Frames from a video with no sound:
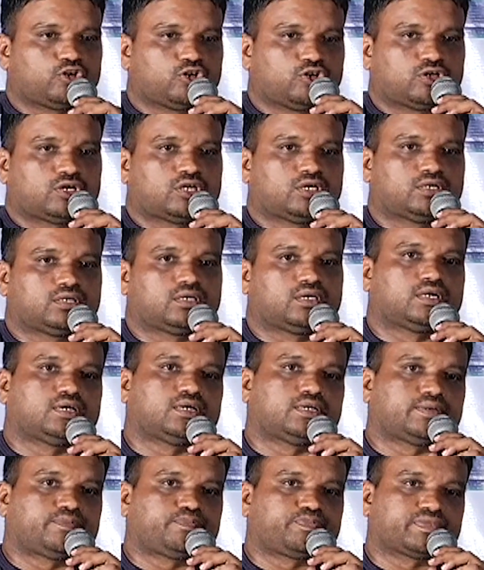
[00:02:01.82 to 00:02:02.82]
know
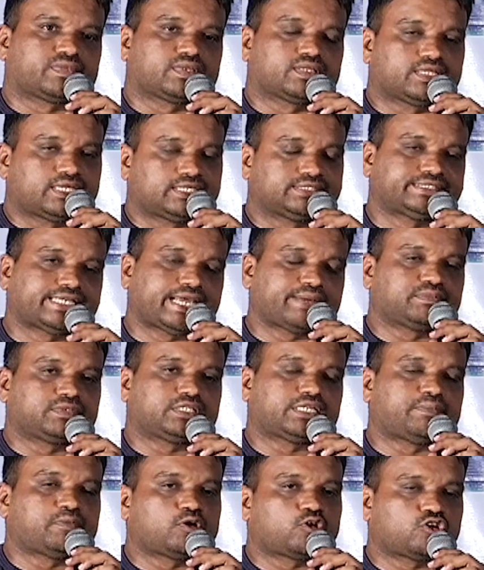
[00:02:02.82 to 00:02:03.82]
the same
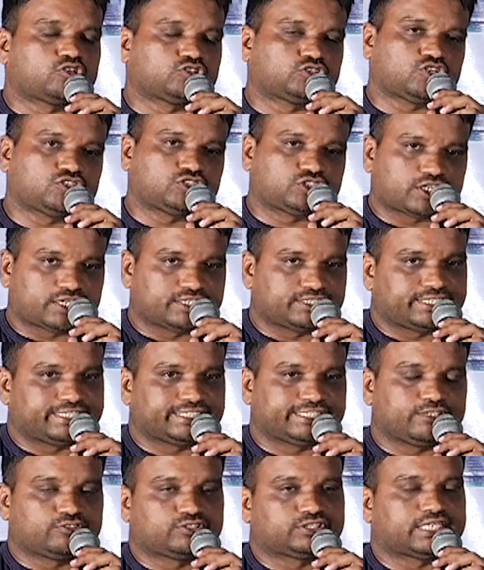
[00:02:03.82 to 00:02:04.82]
Tamil Nadans also has
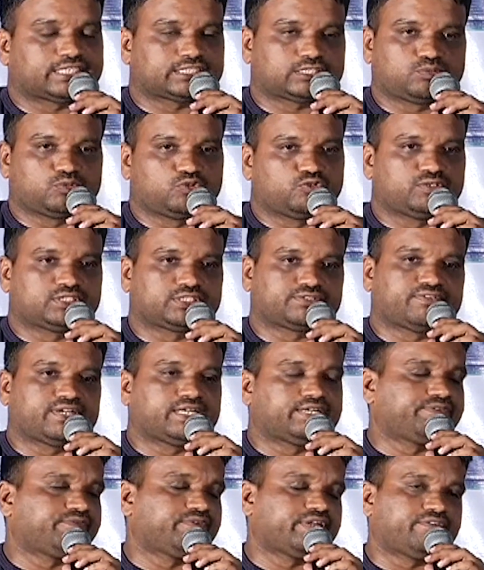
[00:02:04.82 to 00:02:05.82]
received 6 movies
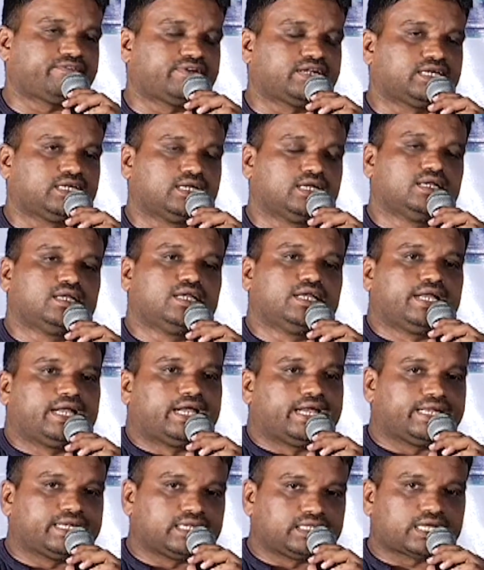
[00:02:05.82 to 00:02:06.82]
well, very well.
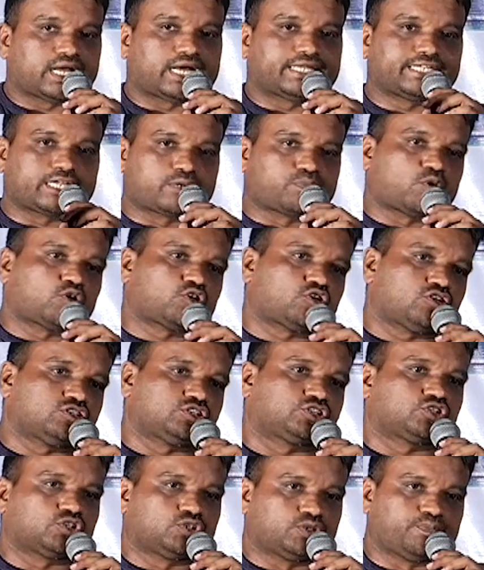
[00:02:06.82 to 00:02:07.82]
In the other part
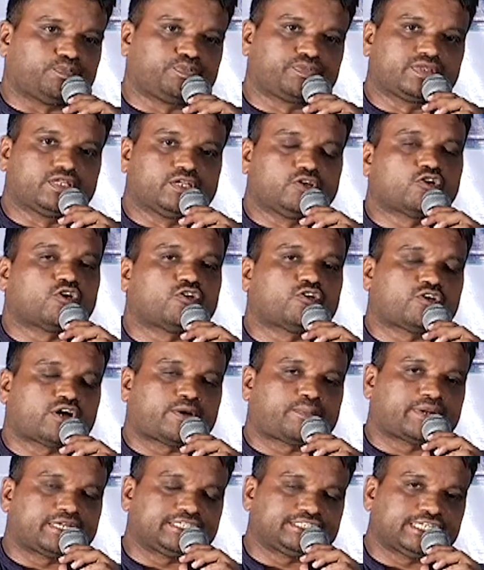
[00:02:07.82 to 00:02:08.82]
also, you
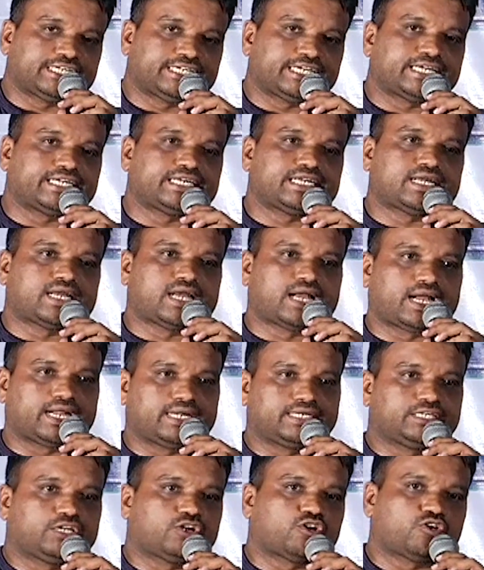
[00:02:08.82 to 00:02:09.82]
appreciated
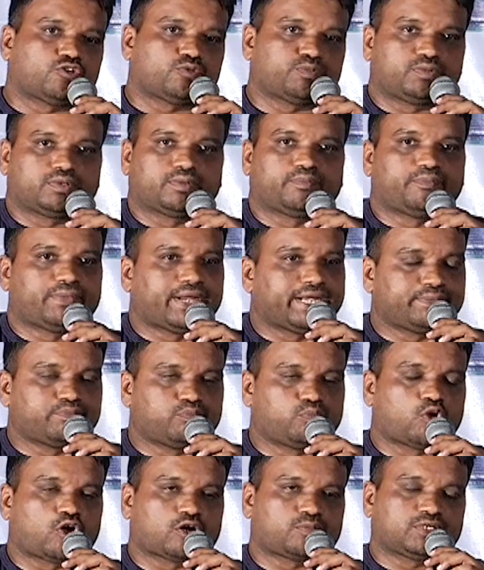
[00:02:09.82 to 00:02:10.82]
and you made
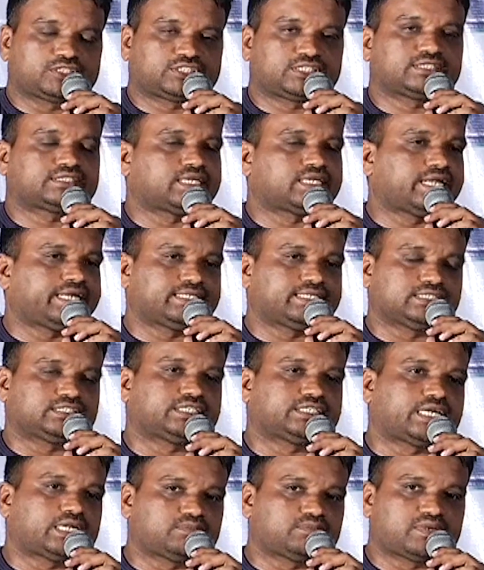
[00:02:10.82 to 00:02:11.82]
blockbusters like
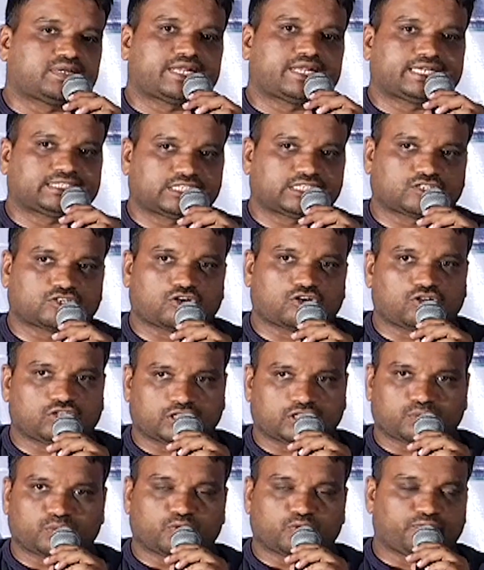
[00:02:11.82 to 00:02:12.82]
Shanam and etc. All
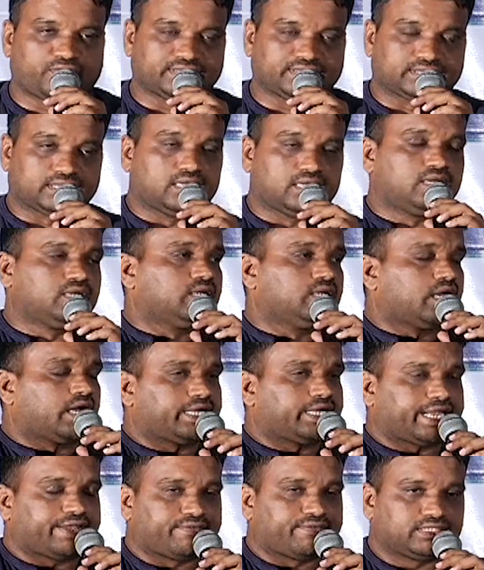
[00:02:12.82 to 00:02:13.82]
the movies.
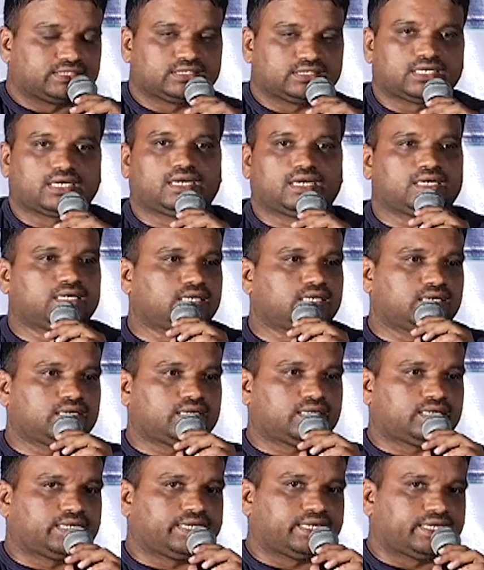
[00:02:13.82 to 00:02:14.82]
And even
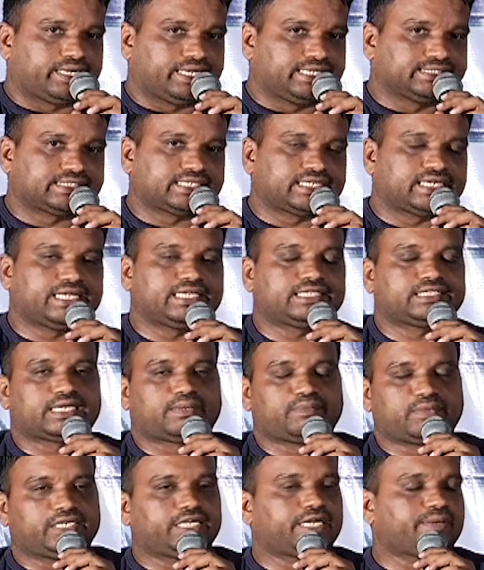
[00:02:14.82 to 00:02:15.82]
recently
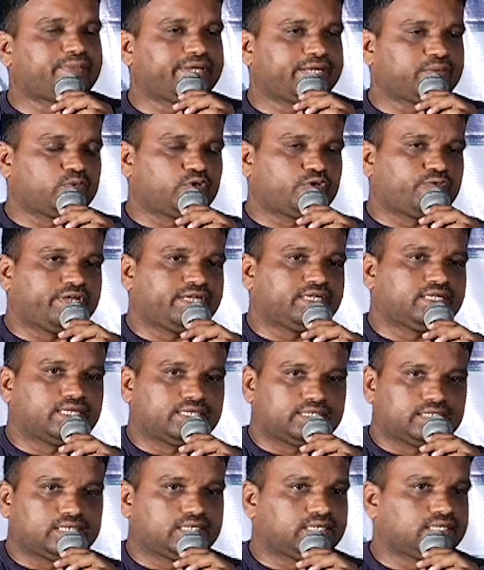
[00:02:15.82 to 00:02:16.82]
Tamil dubbing movie
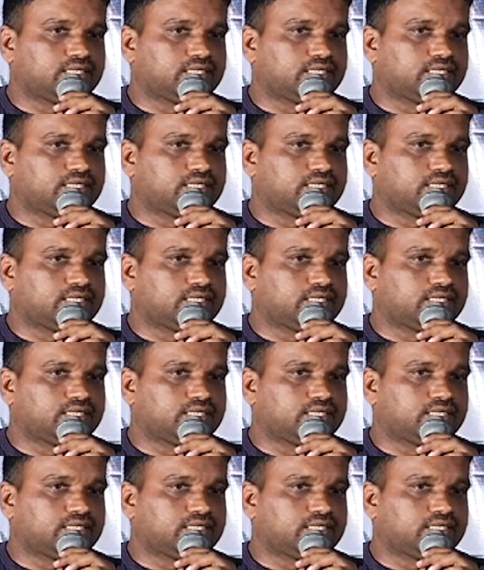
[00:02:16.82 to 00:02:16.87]
that